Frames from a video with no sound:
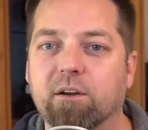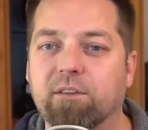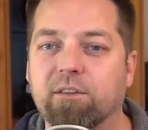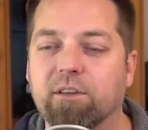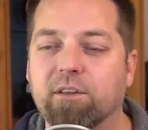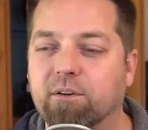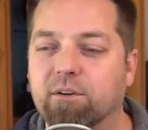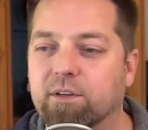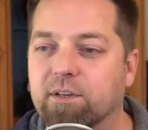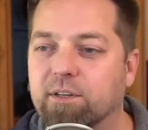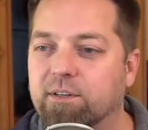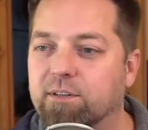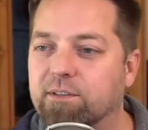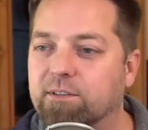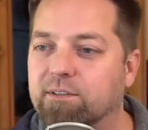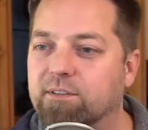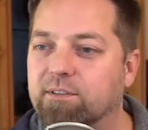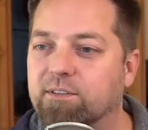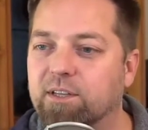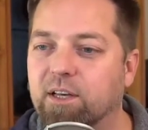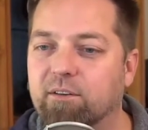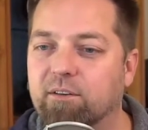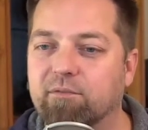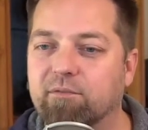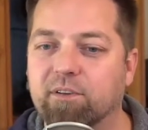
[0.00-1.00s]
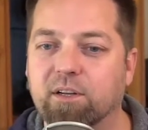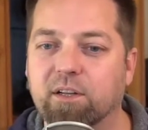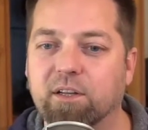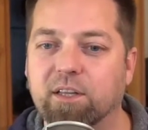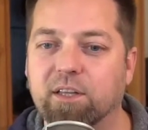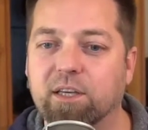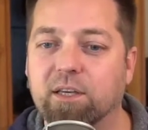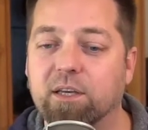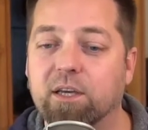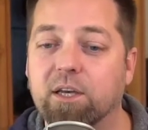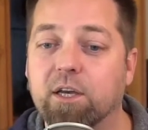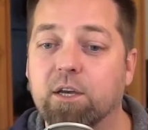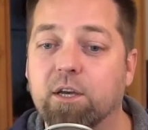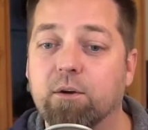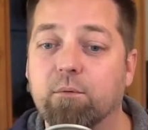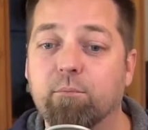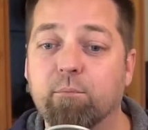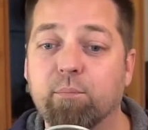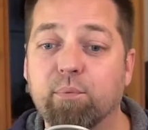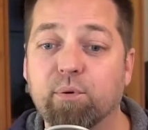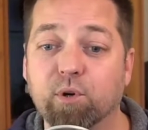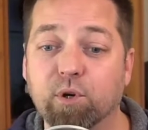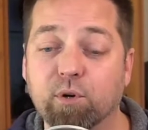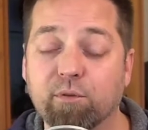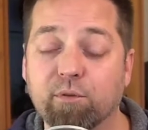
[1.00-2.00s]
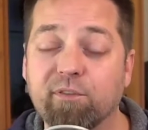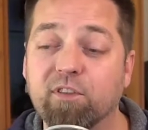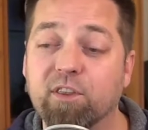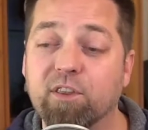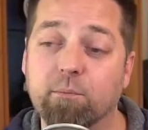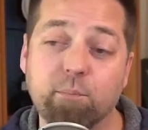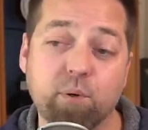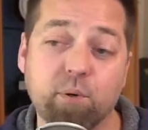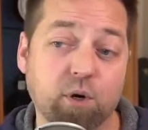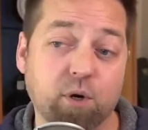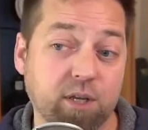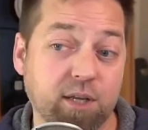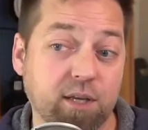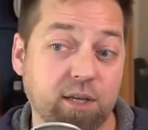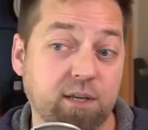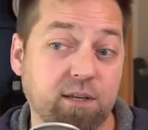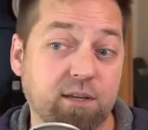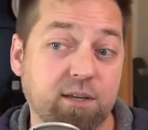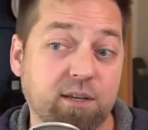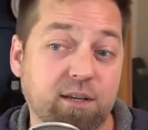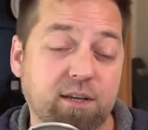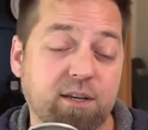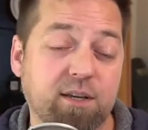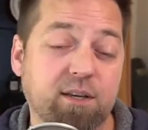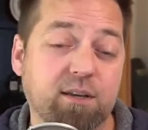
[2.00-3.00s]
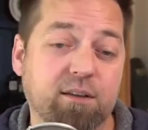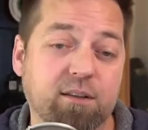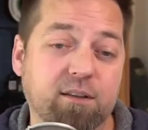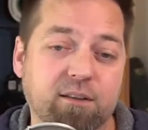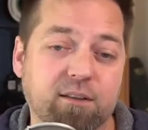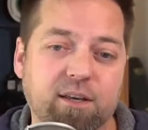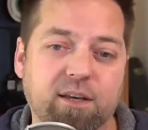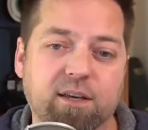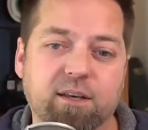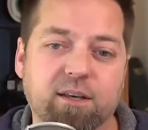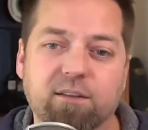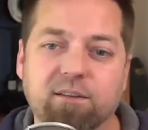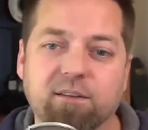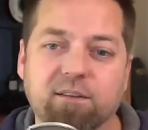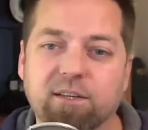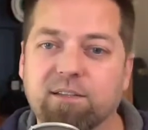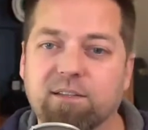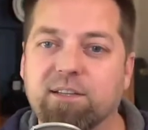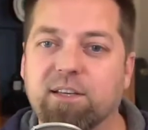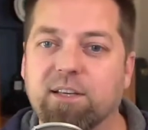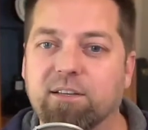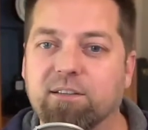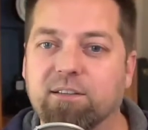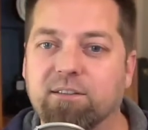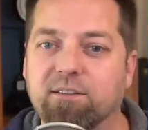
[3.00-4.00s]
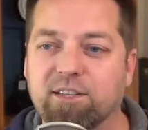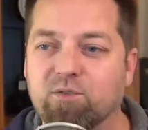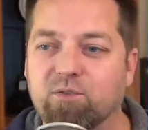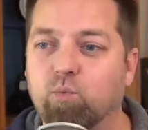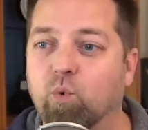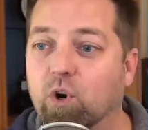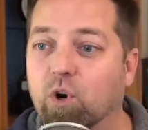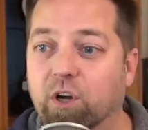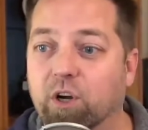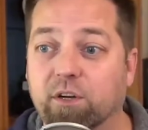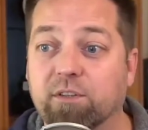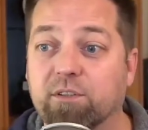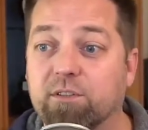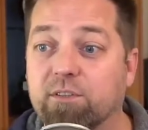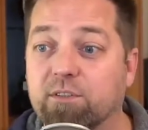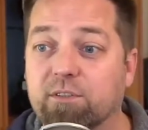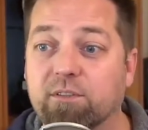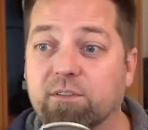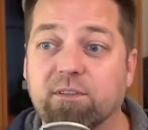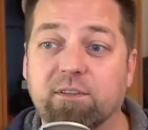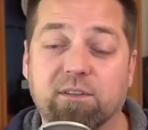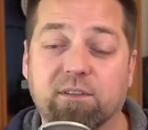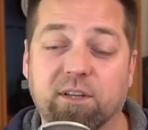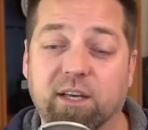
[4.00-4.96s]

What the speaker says: There is definitely proof in the pudding that this works.